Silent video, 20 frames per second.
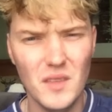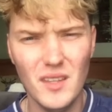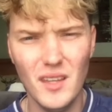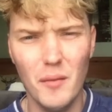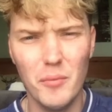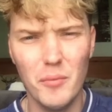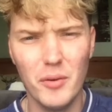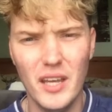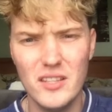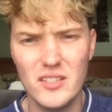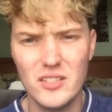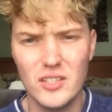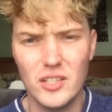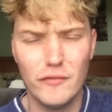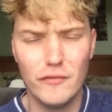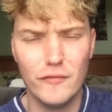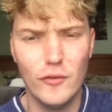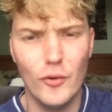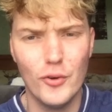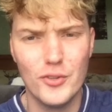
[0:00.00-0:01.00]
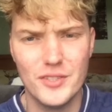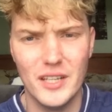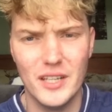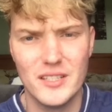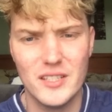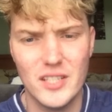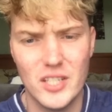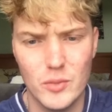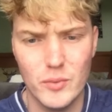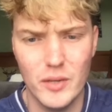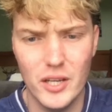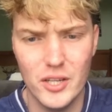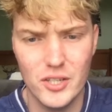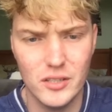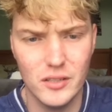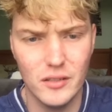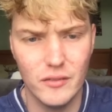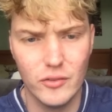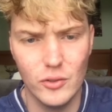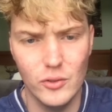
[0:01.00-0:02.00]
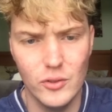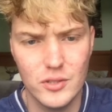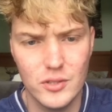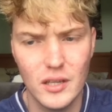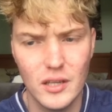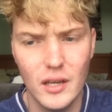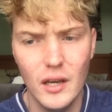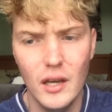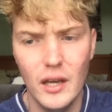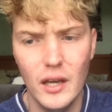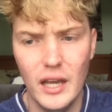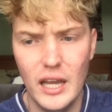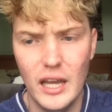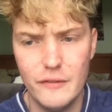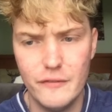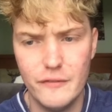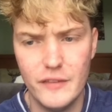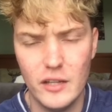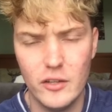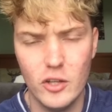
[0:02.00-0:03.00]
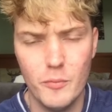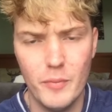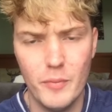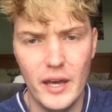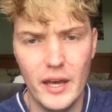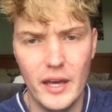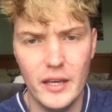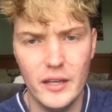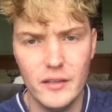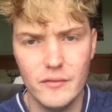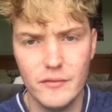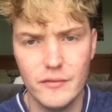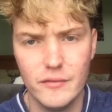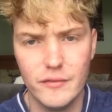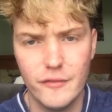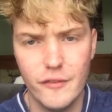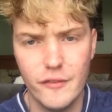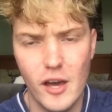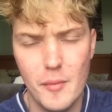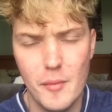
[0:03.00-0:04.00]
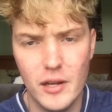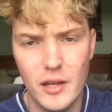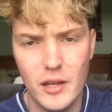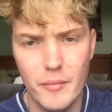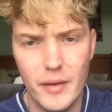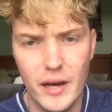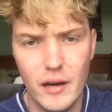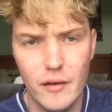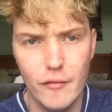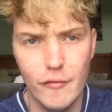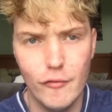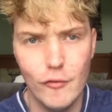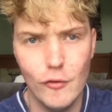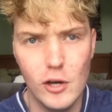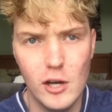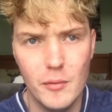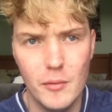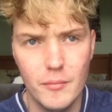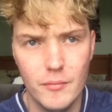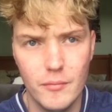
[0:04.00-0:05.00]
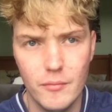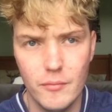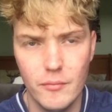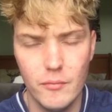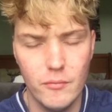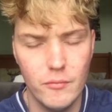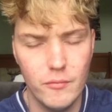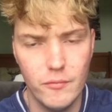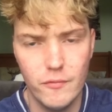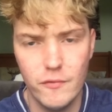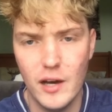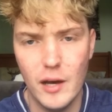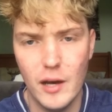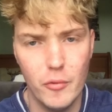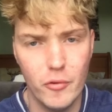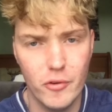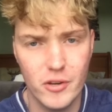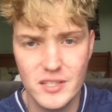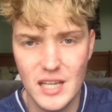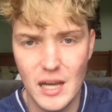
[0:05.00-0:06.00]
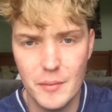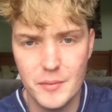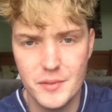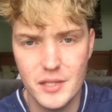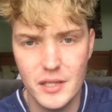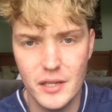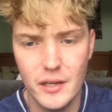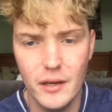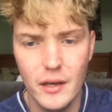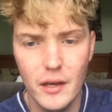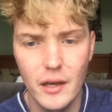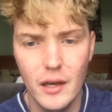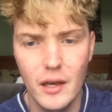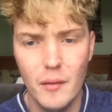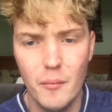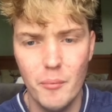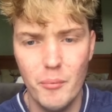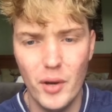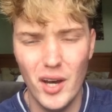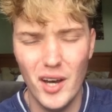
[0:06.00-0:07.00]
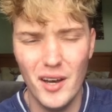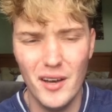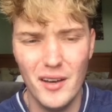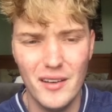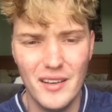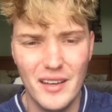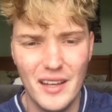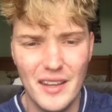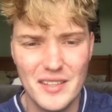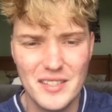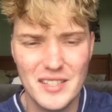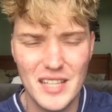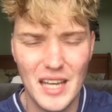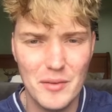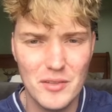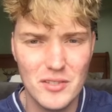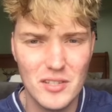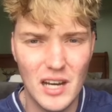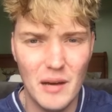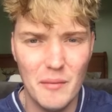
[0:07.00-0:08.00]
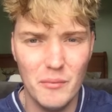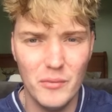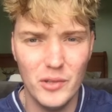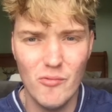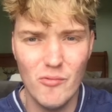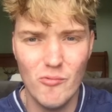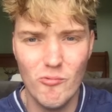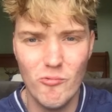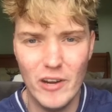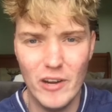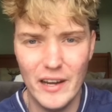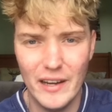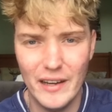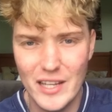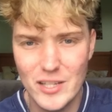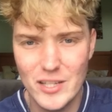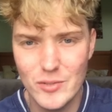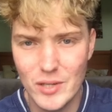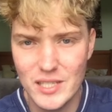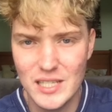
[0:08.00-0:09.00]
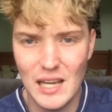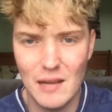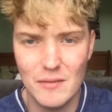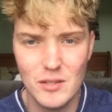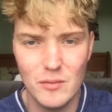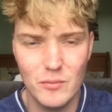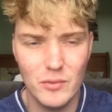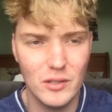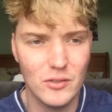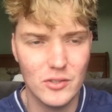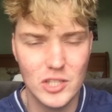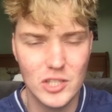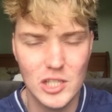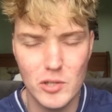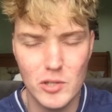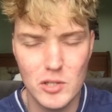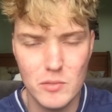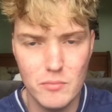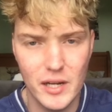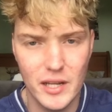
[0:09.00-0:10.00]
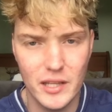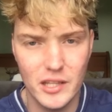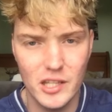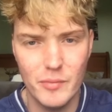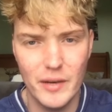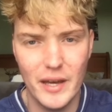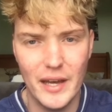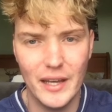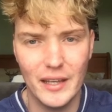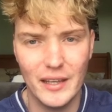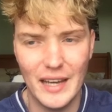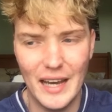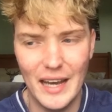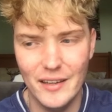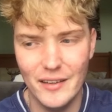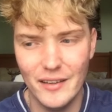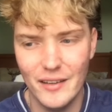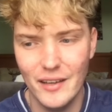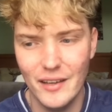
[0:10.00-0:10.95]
keen to know your thoughts on that situation, of course. If they do pay £30 million for him, fine, we'll accept it. But at the same time, we don't really need to accept it. We've got so much money in the bank, and